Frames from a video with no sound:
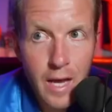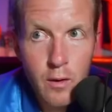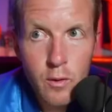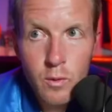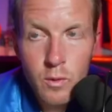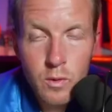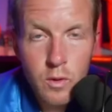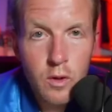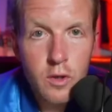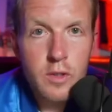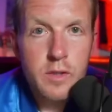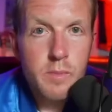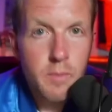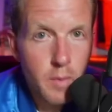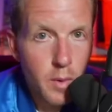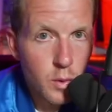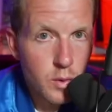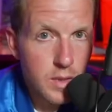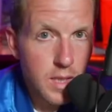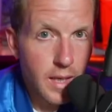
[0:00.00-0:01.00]
looks
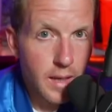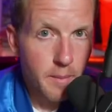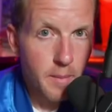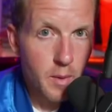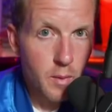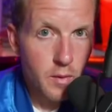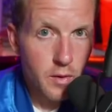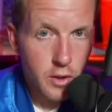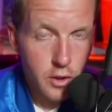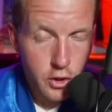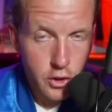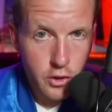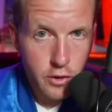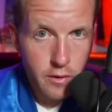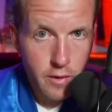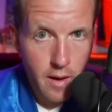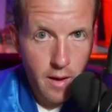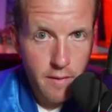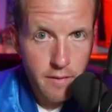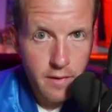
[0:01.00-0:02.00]
most like me with his shirt
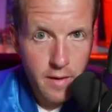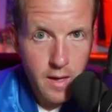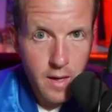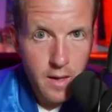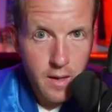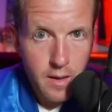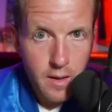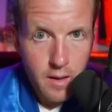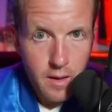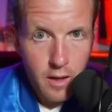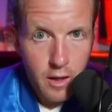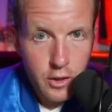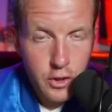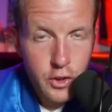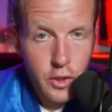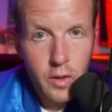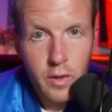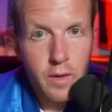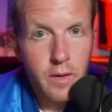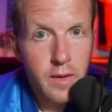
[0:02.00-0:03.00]
off, I'll
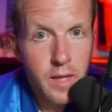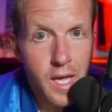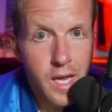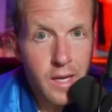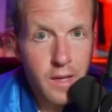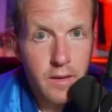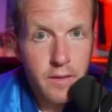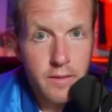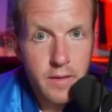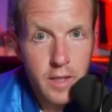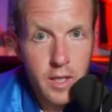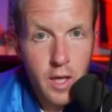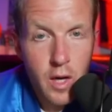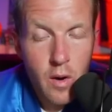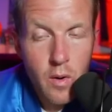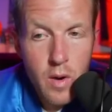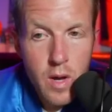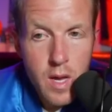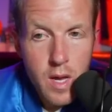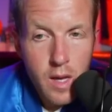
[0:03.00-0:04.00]
show you at the end of the
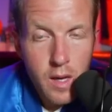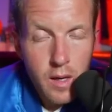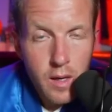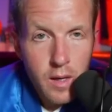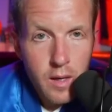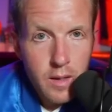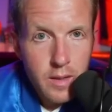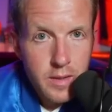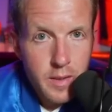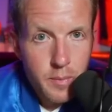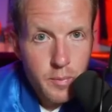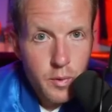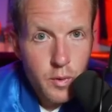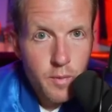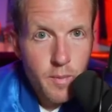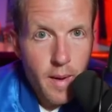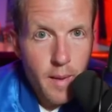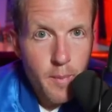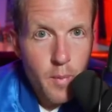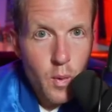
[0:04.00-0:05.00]
video to prove
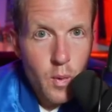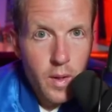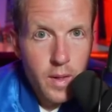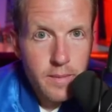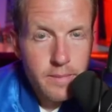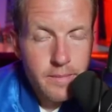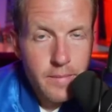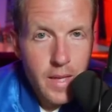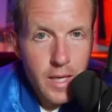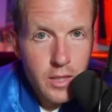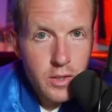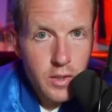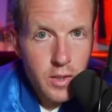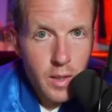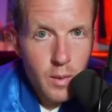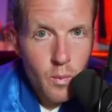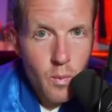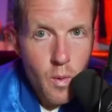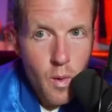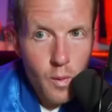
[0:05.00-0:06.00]
my point. Actually, I
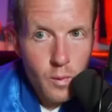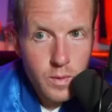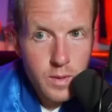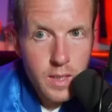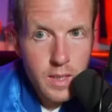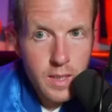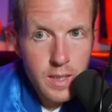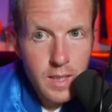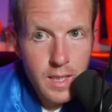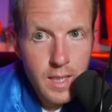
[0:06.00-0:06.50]
won't.